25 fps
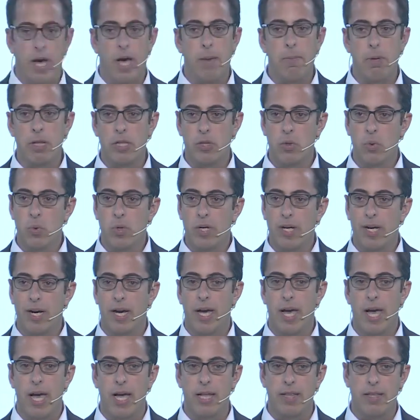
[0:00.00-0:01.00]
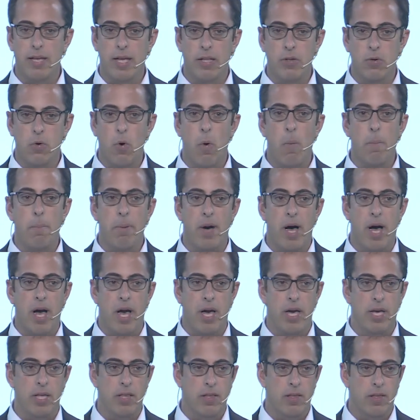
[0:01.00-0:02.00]
able to create and
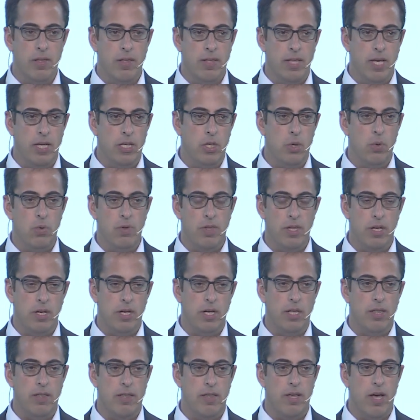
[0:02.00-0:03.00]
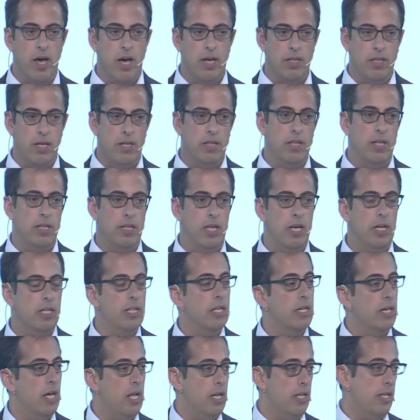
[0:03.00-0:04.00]
combine the user insight and the
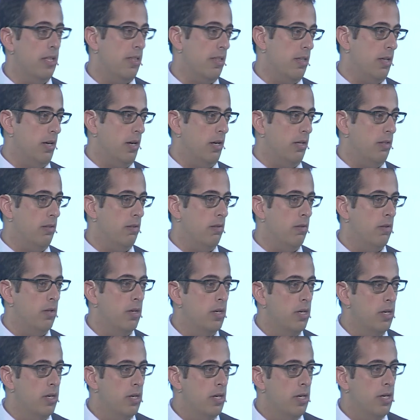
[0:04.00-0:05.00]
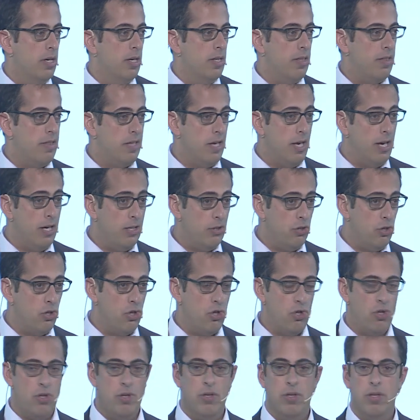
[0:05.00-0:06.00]
technical insight.
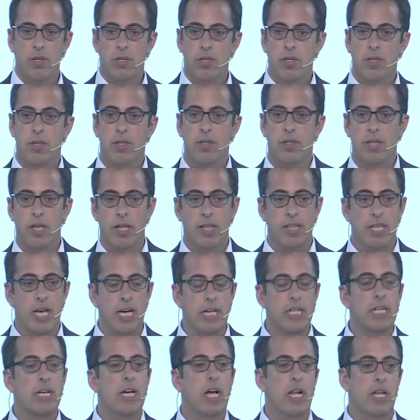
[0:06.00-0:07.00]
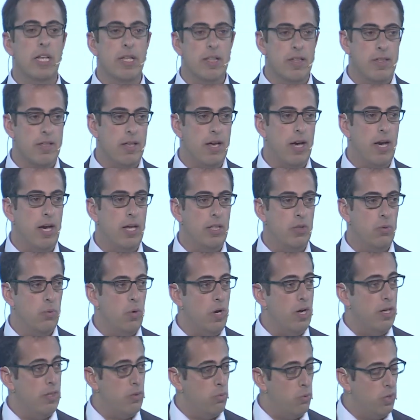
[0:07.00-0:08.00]
Search, the technical insight
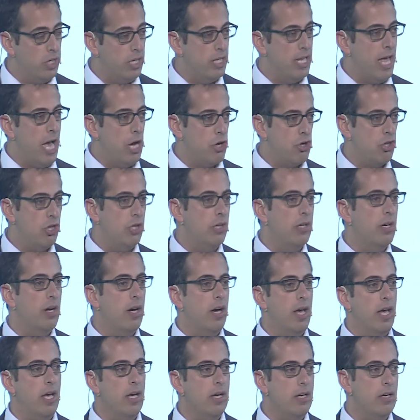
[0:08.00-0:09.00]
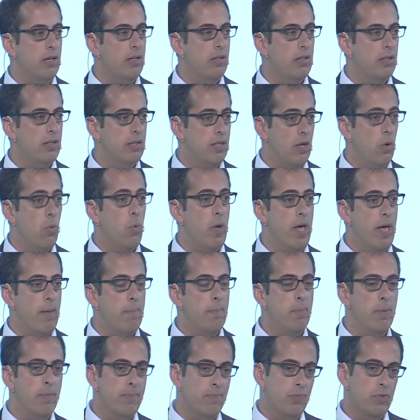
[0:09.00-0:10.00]
was we can actually rank the
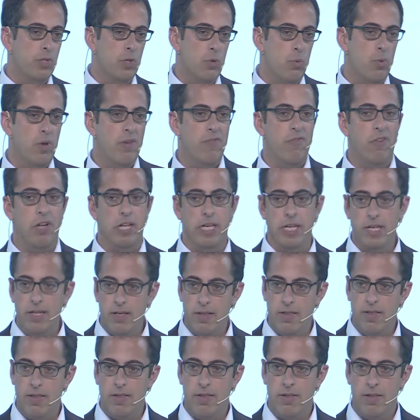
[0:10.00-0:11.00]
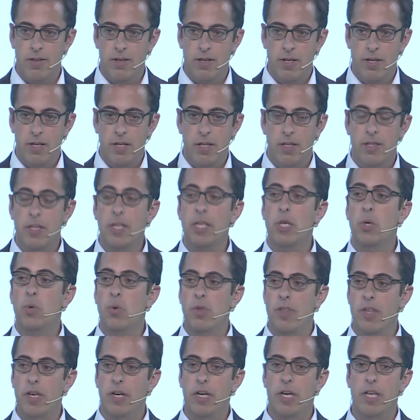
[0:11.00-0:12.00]
web with links. The
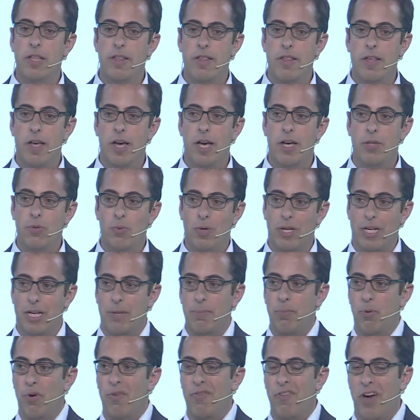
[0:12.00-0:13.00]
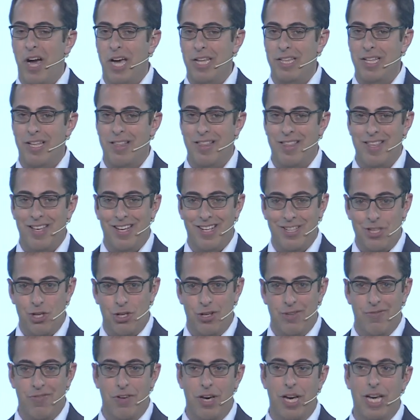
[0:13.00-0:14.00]
user insight, we can provide that search in
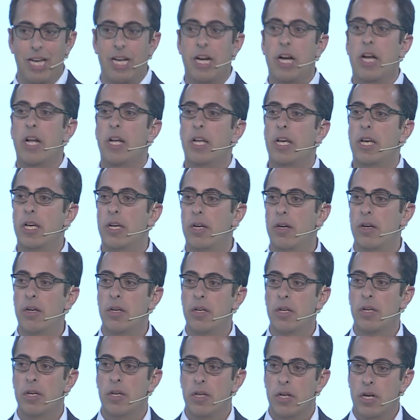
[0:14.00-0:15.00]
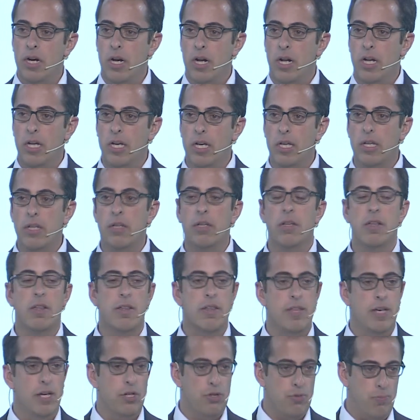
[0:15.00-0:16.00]
a very clear, clean
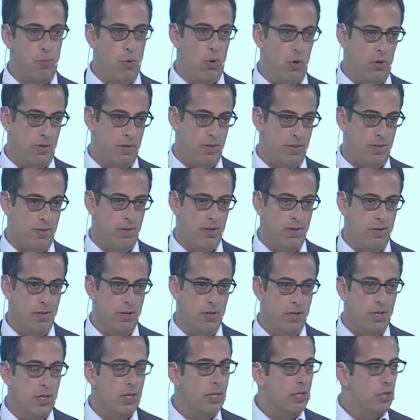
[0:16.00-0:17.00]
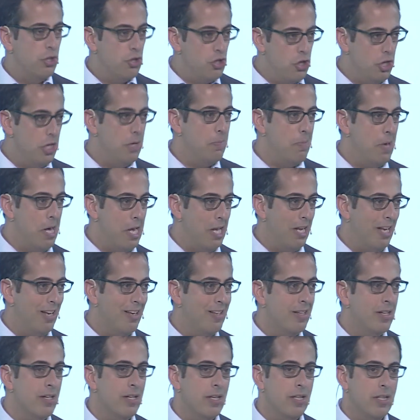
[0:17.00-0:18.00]
search box. Gmail,
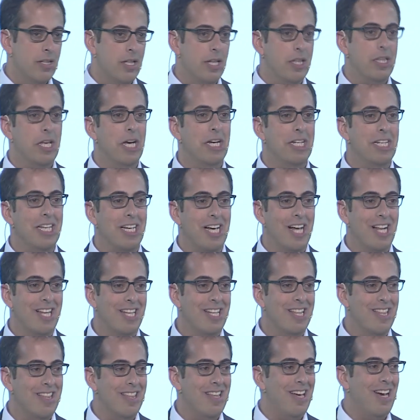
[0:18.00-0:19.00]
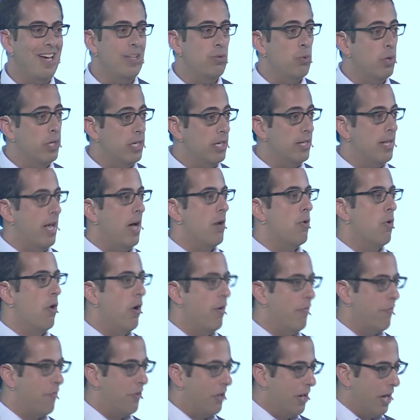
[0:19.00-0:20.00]
the technical insight, we can now
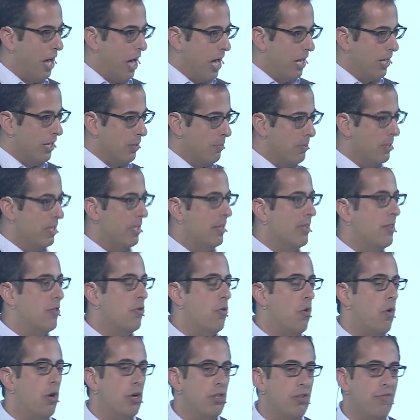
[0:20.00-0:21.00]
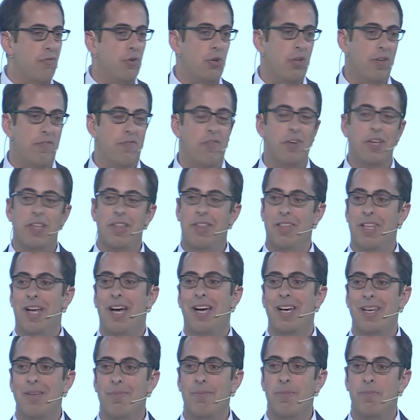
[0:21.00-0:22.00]
offer unlimited storage for the first
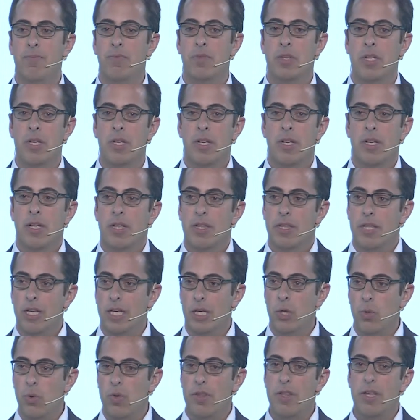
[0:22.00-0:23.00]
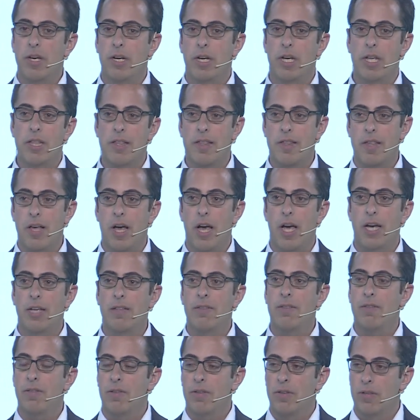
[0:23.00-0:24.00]
time the user
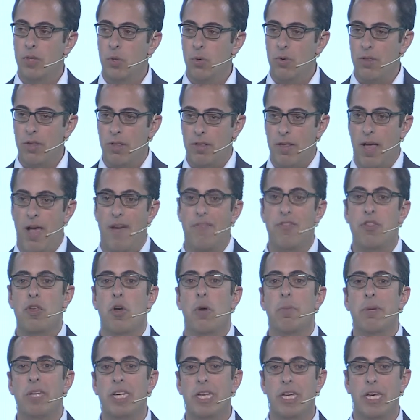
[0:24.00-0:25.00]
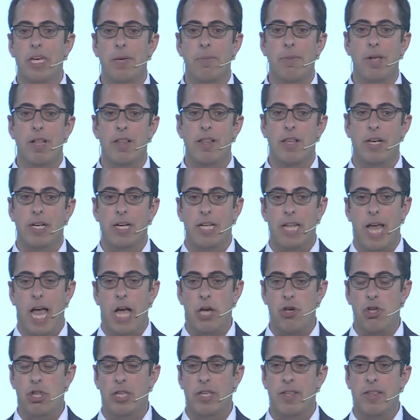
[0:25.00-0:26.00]
insight, users have so many emails, they can
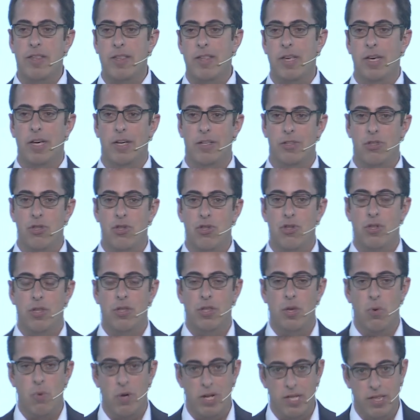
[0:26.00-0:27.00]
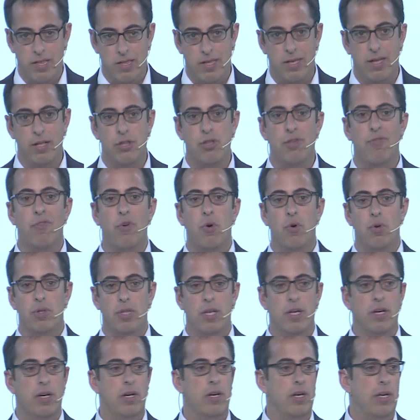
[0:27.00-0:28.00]
actually search, they want to search for
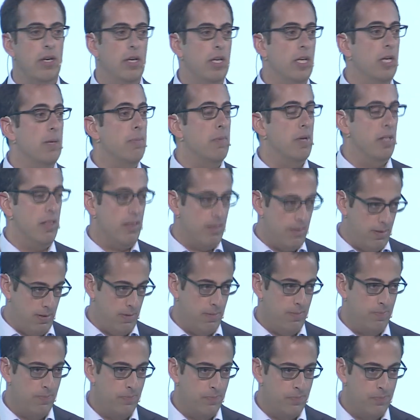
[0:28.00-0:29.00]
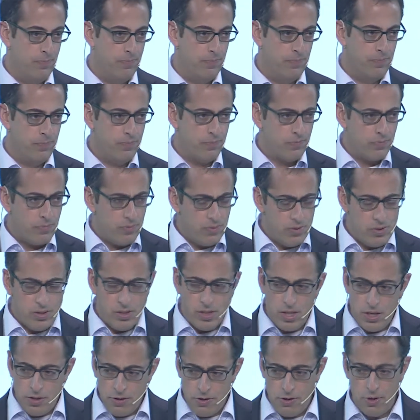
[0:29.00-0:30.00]
their uh, emails.
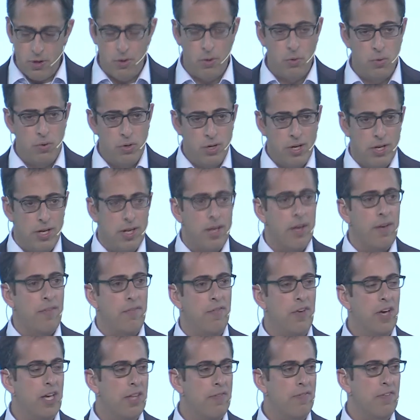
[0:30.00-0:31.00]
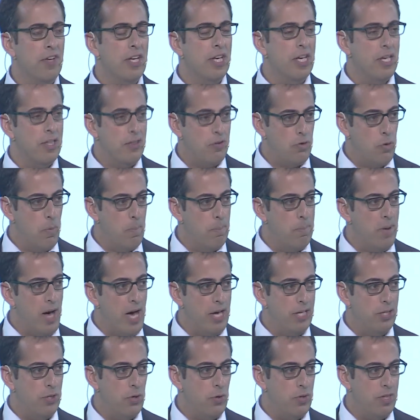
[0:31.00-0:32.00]
So first thing is
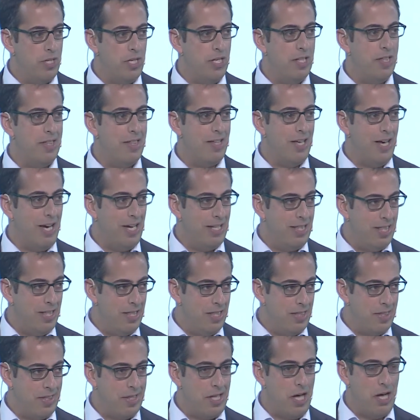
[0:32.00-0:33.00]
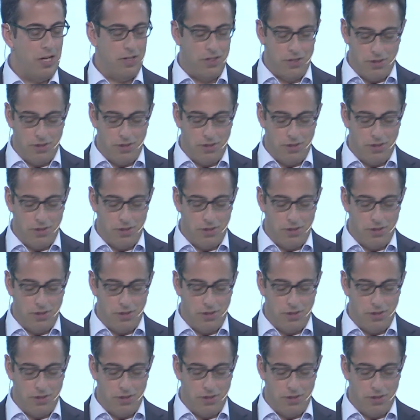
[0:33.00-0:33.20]
combine those insights, start